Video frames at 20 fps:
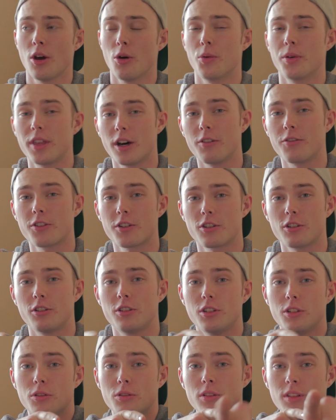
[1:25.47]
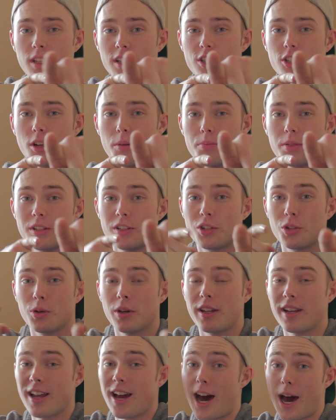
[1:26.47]
Without further ado, let's jump into
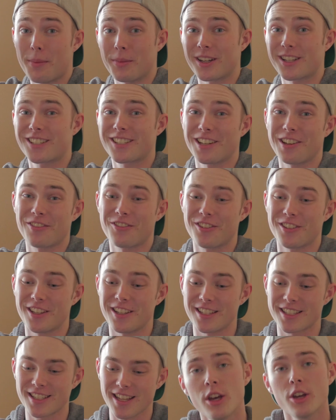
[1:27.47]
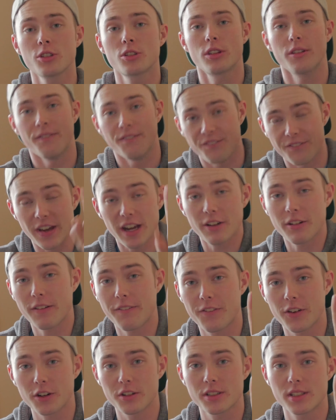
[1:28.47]
it. I'm excited for this. So the very
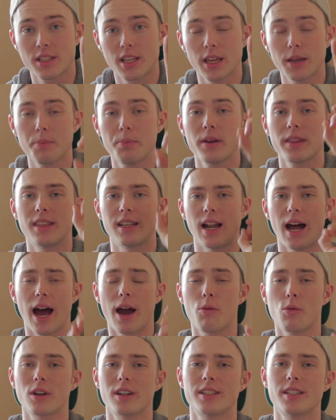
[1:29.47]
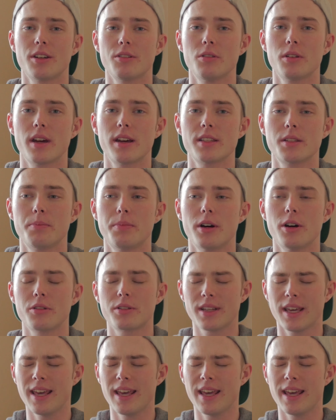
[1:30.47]
first tip that I want to tell you guys about